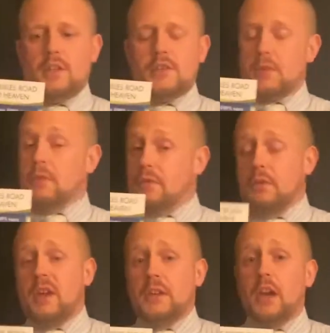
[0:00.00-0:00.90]
some of
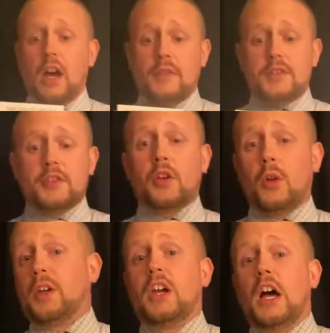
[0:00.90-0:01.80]
you may not. This is
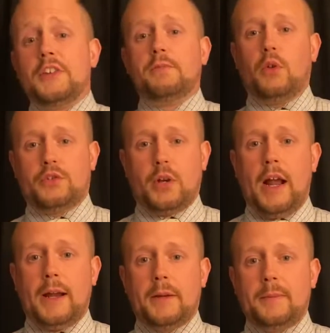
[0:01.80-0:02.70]
called a gospel
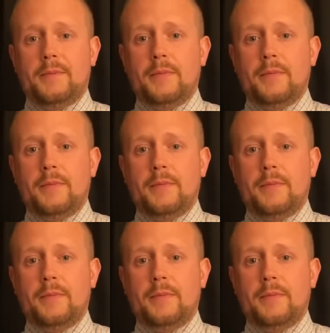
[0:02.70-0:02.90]
tract.